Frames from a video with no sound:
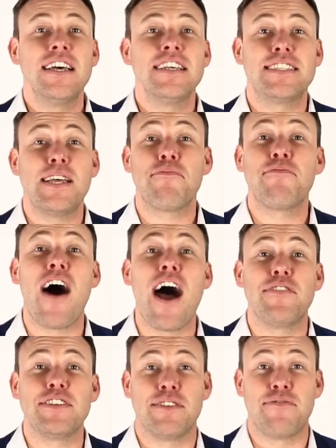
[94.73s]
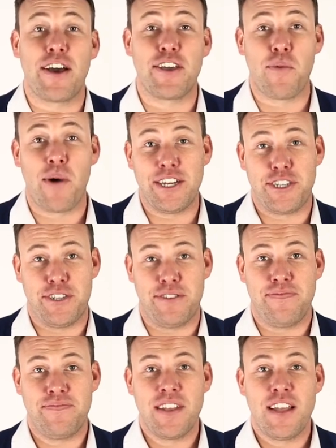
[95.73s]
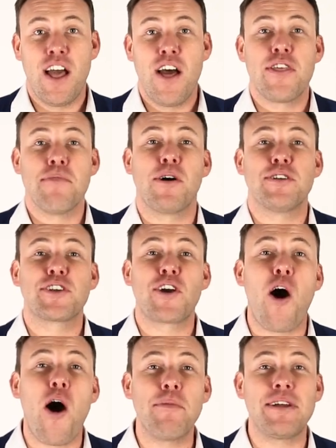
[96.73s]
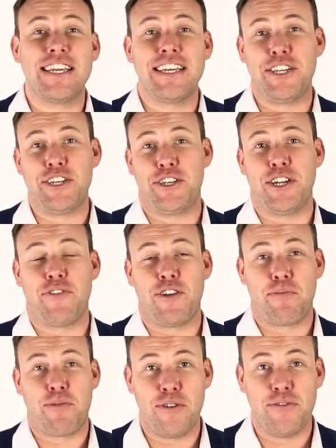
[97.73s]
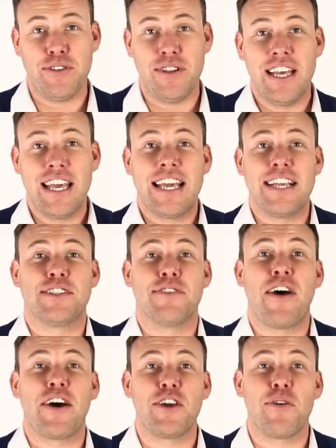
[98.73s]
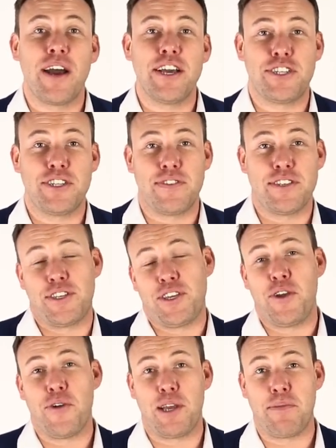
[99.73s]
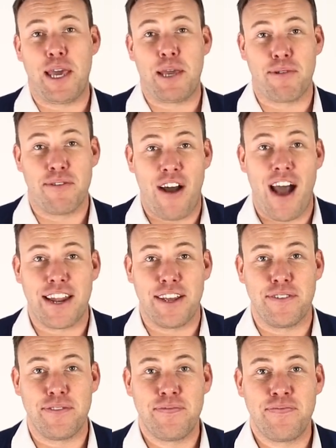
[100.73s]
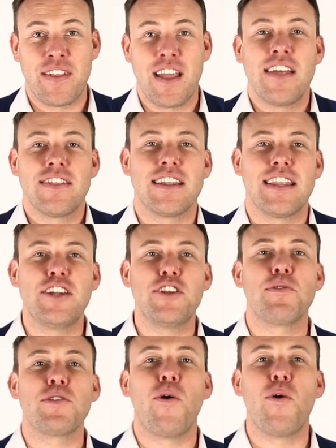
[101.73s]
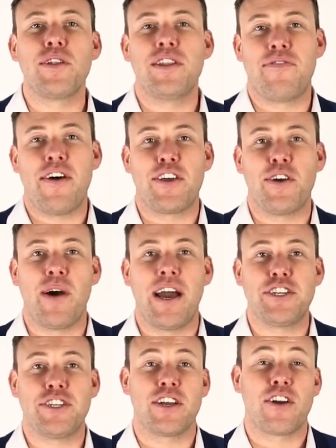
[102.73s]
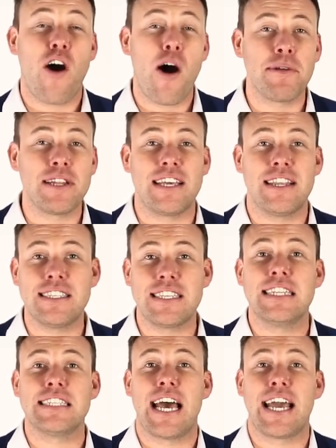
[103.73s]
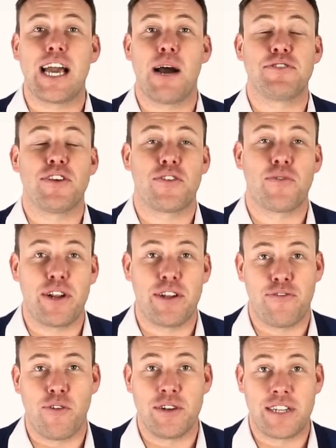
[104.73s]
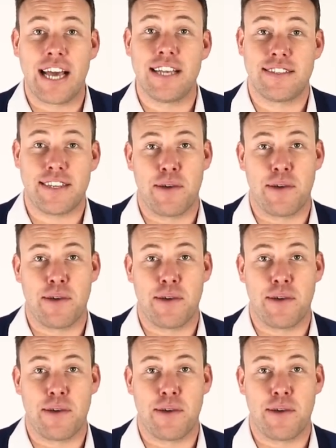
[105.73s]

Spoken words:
Step 5 is the valuation. The most common condition of an approval is the valuation of the security being provided. The lender will order the valuation, and commonly this can take up to 3 to 4 days to